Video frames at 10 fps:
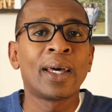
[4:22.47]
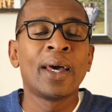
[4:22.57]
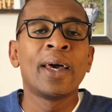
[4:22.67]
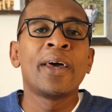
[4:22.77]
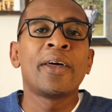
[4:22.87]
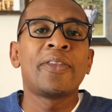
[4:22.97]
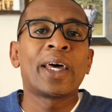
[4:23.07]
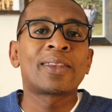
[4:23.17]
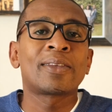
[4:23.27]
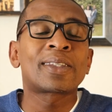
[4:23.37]
that
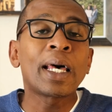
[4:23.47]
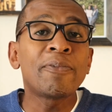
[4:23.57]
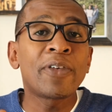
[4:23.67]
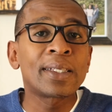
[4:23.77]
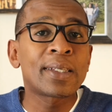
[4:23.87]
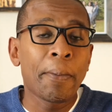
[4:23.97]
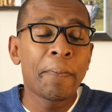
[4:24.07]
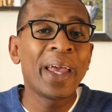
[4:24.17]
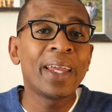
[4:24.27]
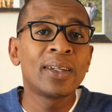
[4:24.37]
some funds are
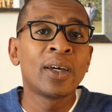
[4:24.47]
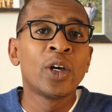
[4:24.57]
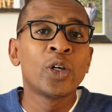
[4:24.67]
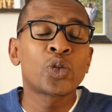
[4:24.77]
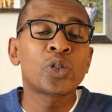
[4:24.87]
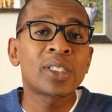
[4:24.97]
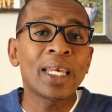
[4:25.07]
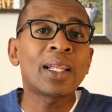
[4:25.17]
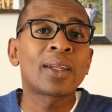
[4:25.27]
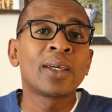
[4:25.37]
paid to settle
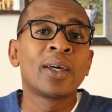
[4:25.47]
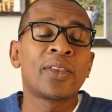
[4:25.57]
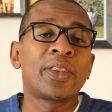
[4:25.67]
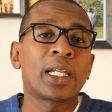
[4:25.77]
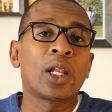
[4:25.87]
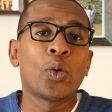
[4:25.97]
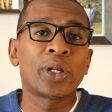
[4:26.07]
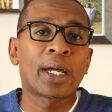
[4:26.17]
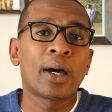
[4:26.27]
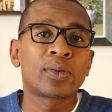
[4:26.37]
that loan
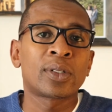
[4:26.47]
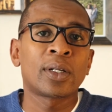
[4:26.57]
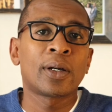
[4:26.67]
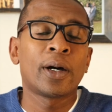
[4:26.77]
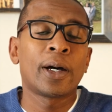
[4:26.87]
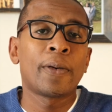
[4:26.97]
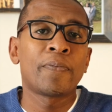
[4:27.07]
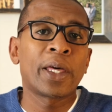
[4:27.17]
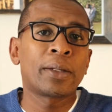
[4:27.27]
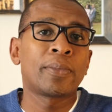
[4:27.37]
account that
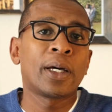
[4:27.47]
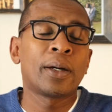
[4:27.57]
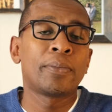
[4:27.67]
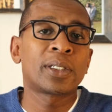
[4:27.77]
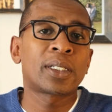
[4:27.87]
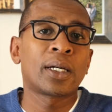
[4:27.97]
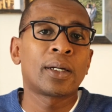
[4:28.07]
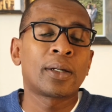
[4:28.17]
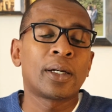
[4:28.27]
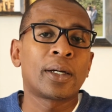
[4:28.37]

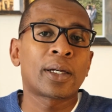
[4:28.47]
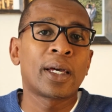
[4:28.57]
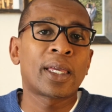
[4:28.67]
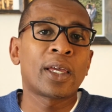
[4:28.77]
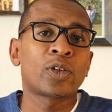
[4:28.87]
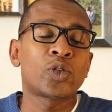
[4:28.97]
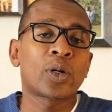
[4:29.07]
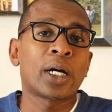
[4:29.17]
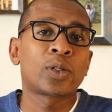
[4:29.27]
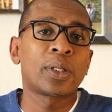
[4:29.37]
Mr. King took out
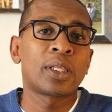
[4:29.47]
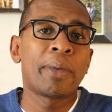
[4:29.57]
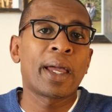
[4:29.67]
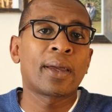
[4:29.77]
with the bank.